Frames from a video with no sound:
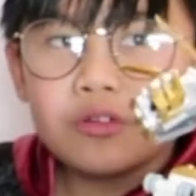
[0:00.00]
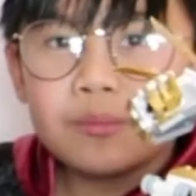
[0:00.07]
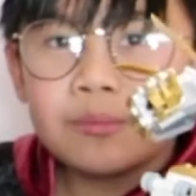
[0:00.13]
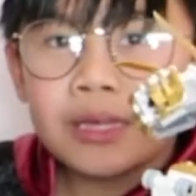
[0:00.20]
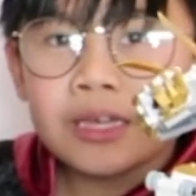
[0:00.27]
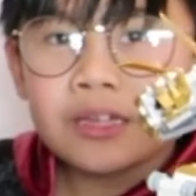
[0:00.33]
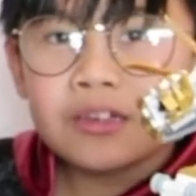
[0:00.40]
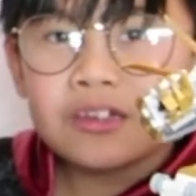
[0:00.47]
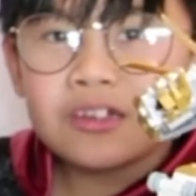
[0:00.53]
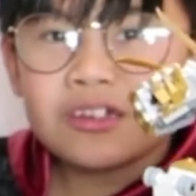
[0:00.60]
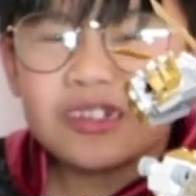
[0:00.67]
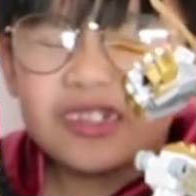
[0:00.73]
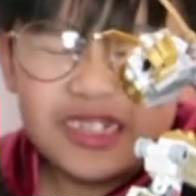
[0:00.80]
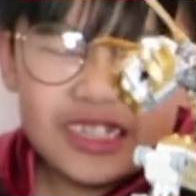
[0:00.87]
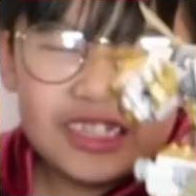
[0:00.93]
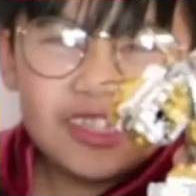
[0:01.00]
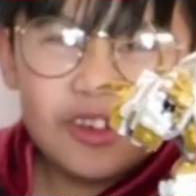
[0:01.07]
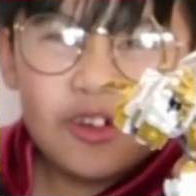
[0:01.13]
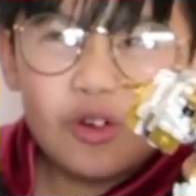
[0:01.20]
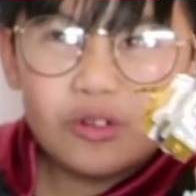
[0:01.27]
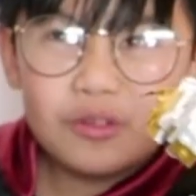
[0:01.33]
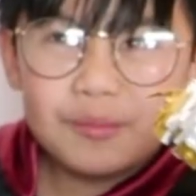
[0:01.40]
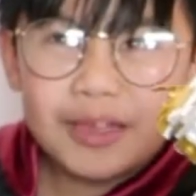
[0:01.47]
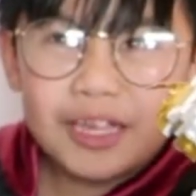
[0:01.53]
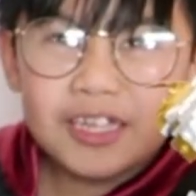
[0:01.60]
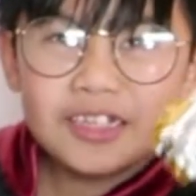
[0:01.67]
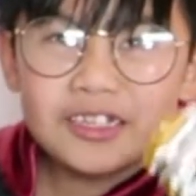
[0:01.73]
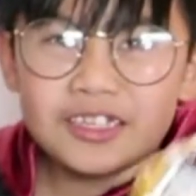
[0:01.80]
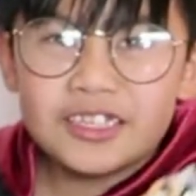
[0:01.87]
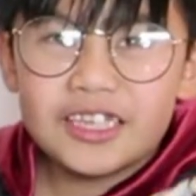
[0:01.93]
neck, the gold
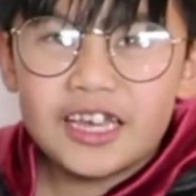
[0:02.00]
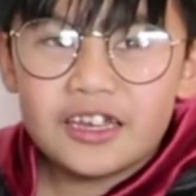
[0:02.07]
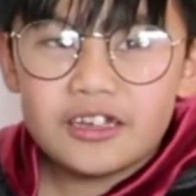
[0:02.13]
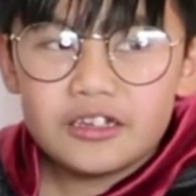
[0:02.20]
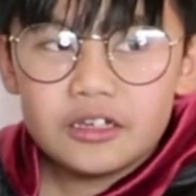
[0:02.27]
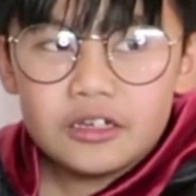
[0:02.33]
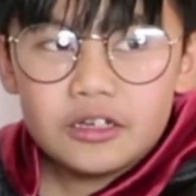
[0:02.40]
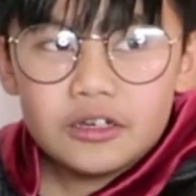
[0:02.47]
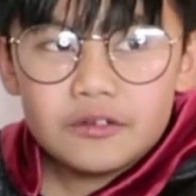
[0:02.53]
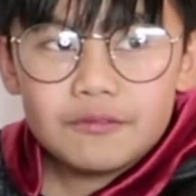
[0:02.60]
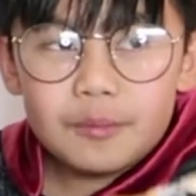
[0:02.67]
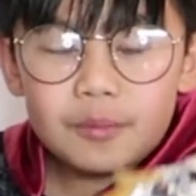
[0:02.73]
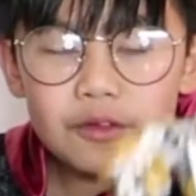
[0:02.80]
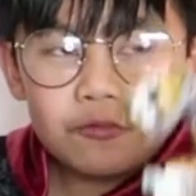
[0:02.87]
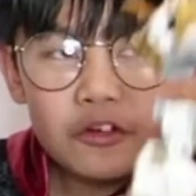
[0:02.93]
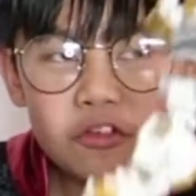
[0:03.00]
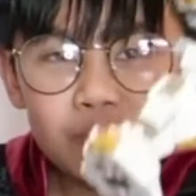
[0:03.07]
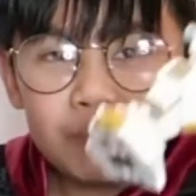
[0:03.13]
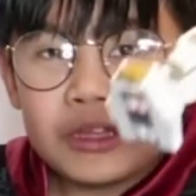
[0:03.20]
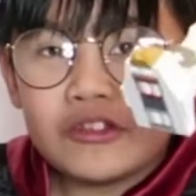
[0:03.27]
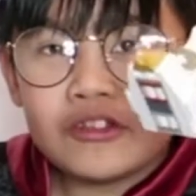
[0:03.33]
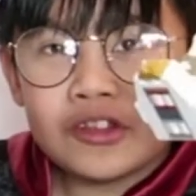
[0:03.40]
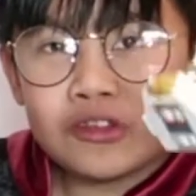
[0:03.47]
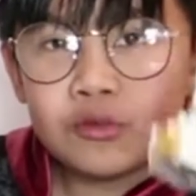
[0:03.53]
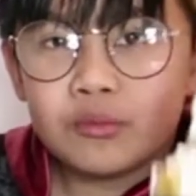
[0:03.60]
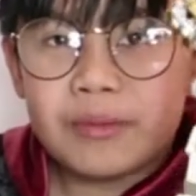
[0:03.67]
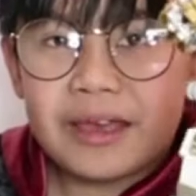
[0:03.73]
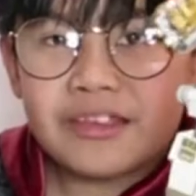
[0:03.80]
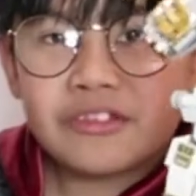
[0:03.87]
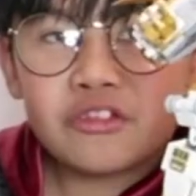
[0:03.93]
neck, yeah, from the first Spinjitzu
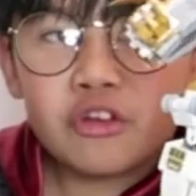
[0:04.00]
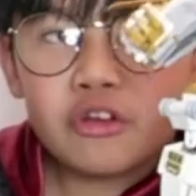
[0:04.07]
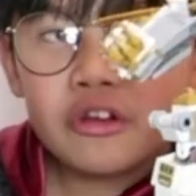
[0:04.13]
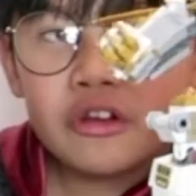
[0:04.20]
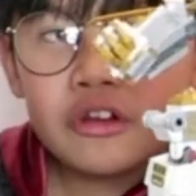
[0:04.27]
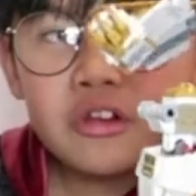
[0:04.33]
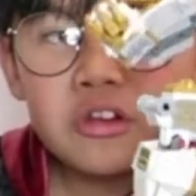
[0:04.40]
Master,